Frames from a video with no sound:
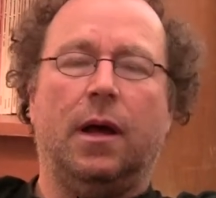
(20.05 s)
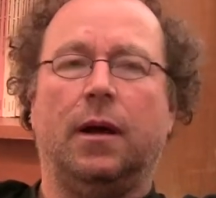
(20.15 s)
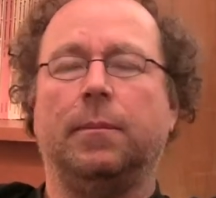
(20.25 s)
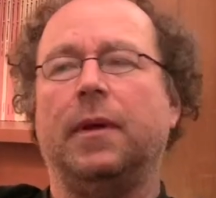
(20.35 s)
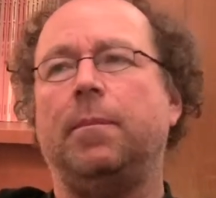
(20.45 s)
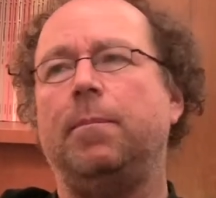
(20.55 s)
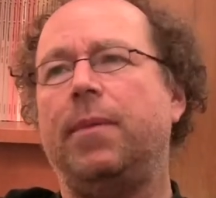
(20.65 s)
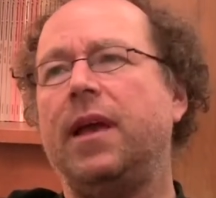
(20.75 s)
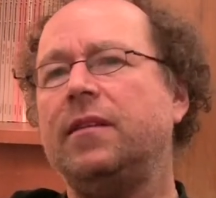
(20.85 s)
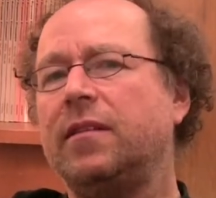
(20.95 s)
Um,
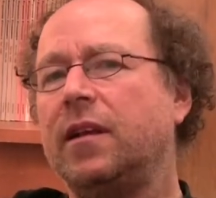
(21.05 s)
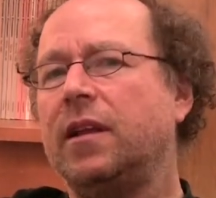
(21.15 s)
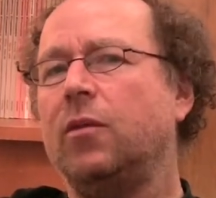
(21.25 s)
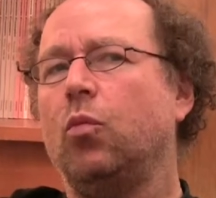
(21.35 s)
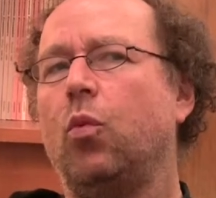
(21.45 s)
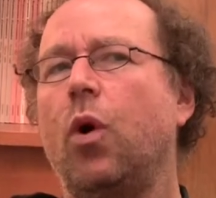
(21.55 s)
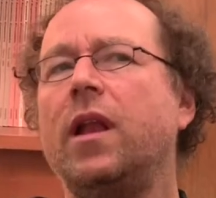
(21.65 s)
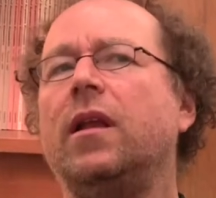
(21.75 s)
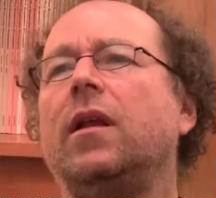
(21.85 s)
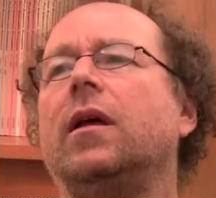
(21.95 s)
basically,
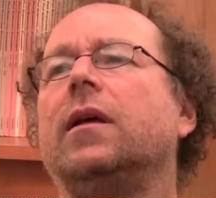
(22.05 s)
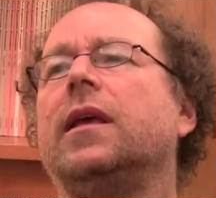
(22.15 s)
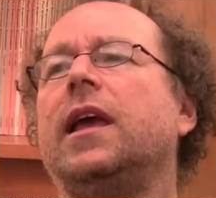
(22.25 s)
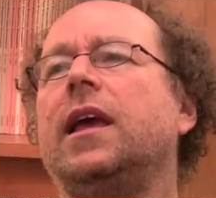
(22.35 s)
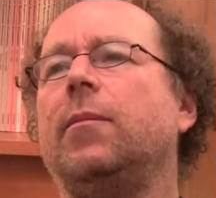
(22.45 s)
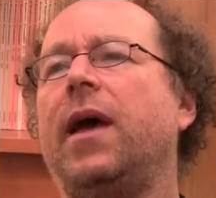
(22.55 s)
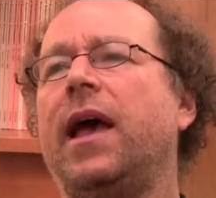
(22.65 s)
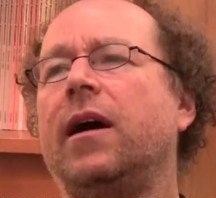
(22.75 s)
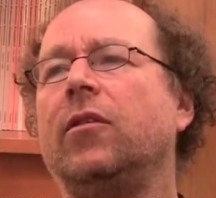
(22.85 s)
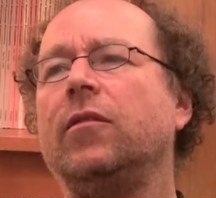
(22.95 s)
what came
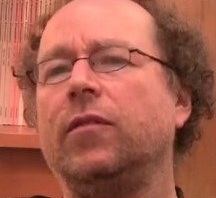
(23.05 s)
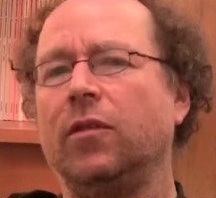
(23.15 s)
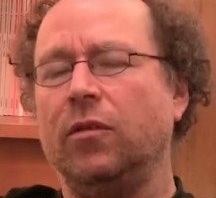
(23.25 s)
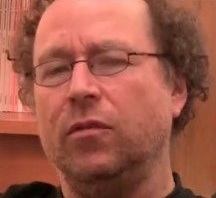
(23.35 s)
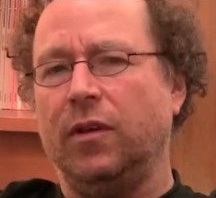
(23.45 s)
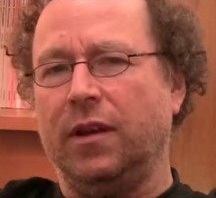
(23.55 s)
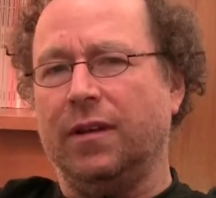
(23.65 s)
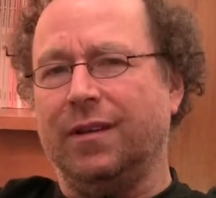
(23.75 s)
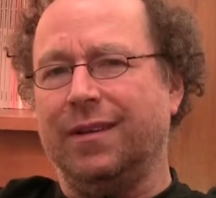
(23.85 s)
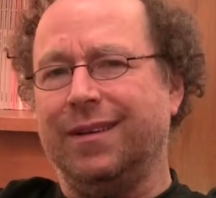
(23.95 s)
out of the New
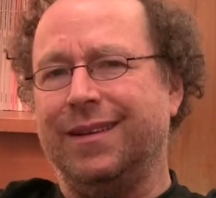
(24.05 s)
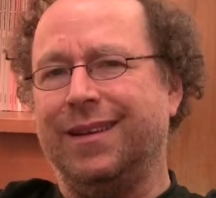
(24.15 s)
Deal